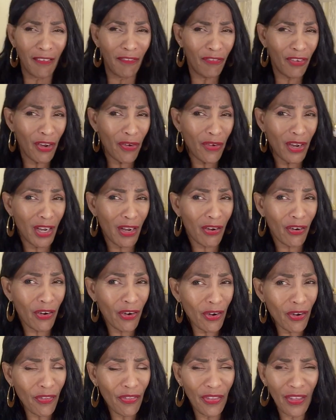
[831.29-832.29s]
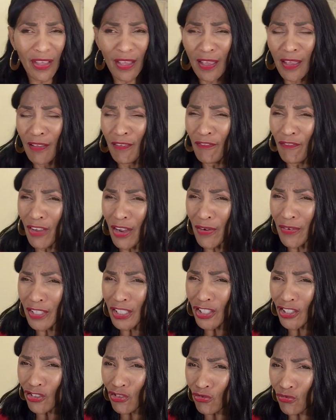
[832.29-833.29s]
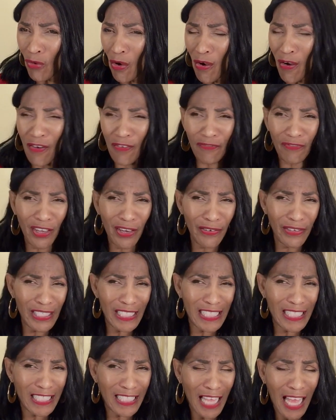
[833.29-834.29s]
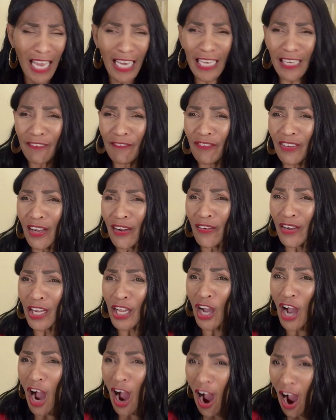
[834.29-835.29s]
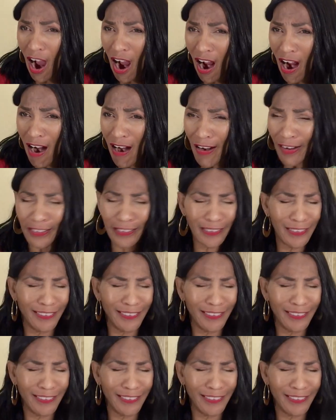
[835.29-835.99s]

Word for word: very earthy, very strong, very solid, very hard.